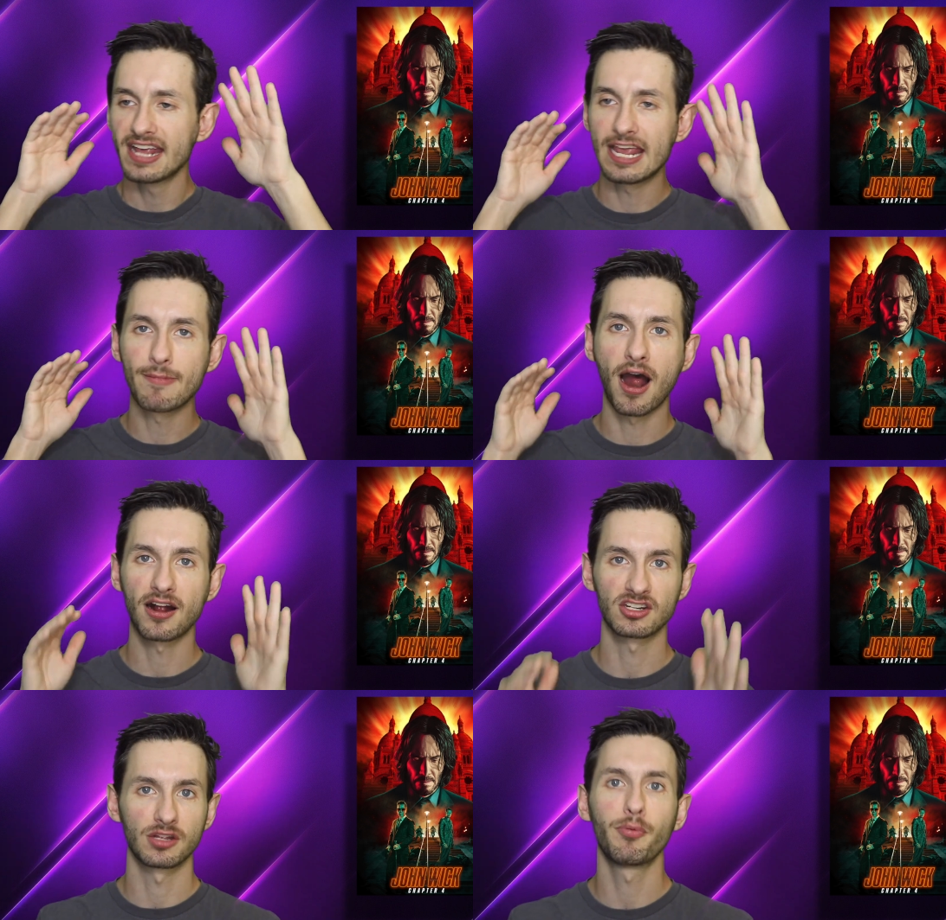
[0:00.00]
Speaker 1: getting
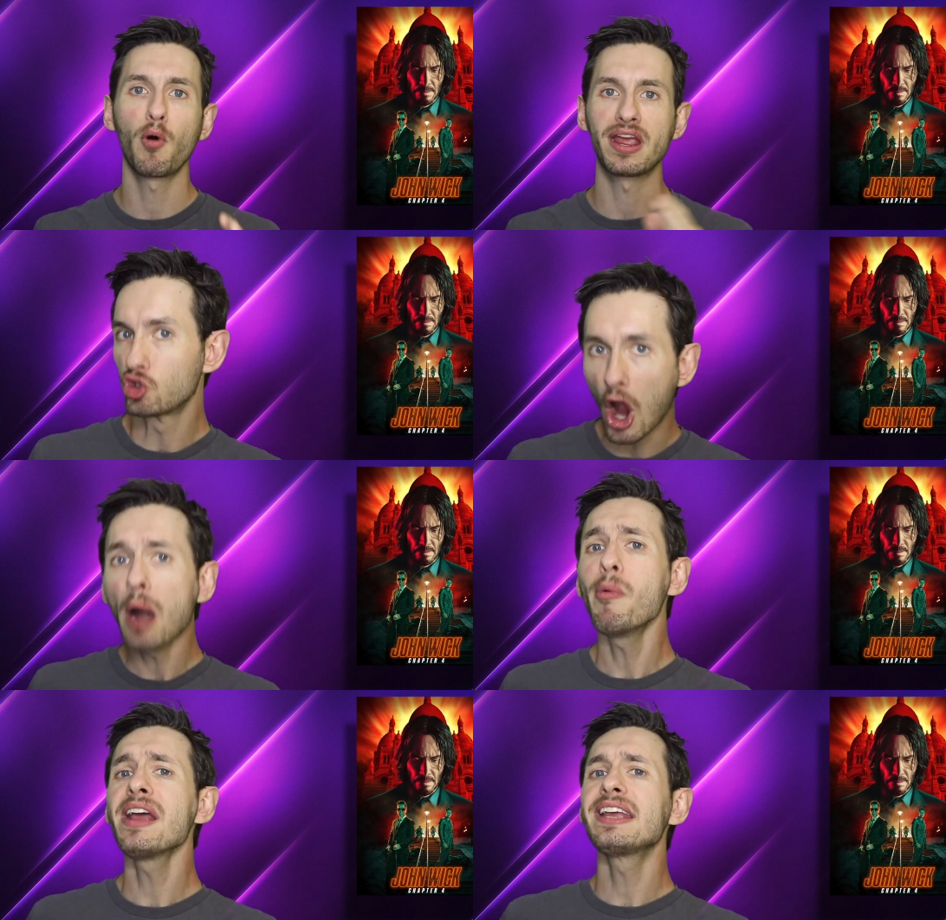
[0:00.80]
back to the point,
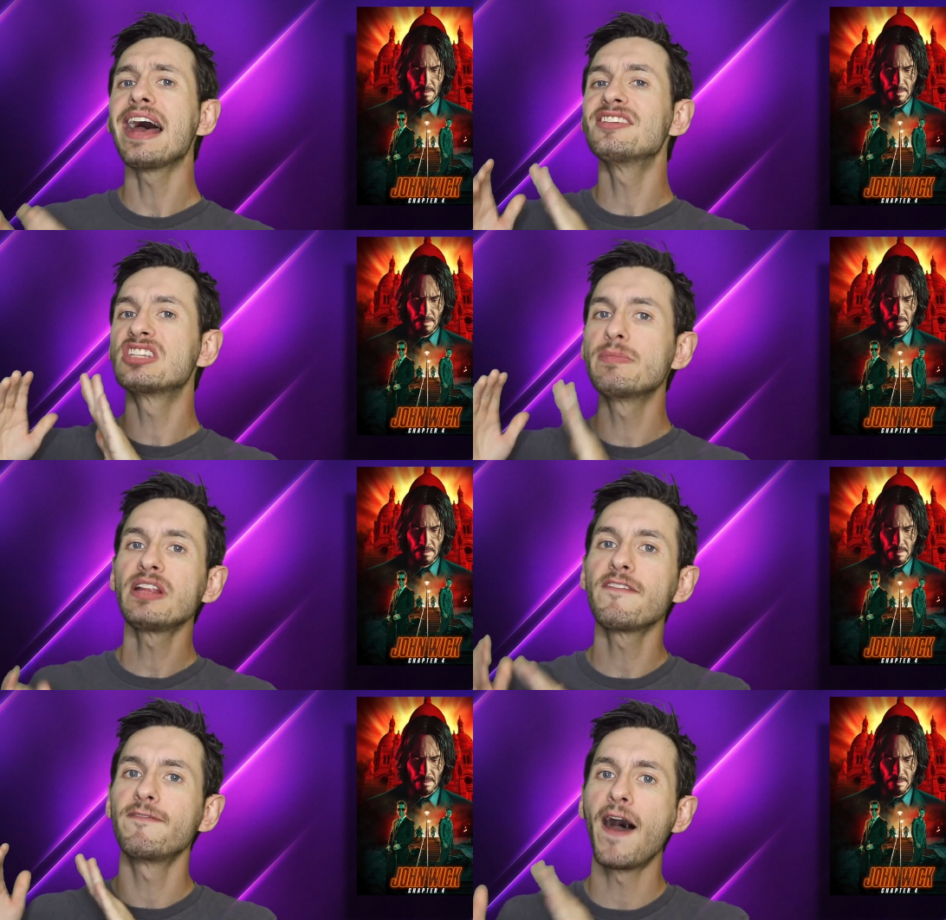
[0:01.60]
John Wick has
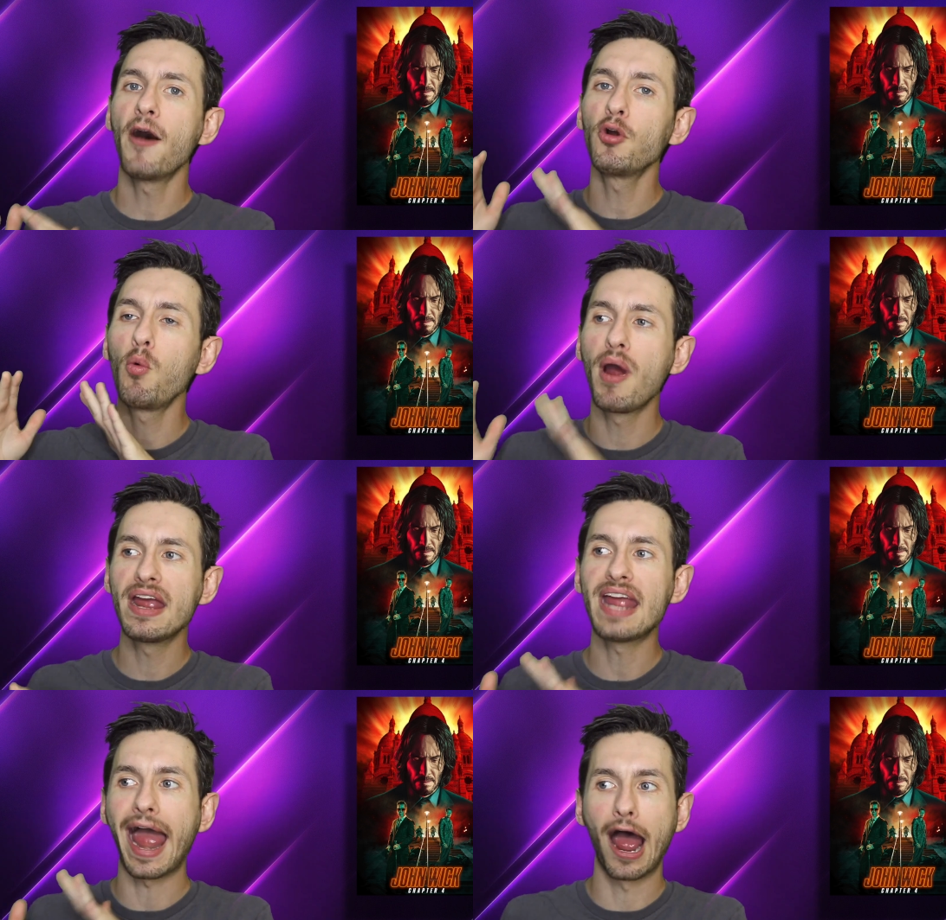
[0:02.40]
seemingly found a
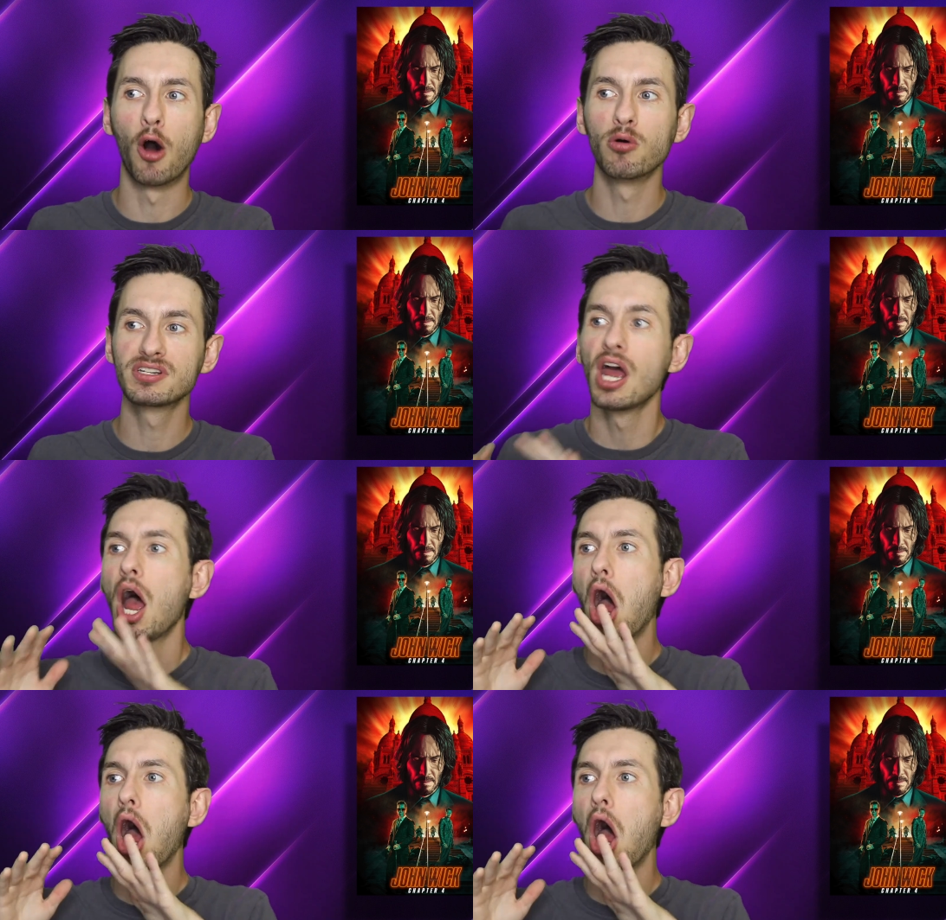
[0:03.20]
way out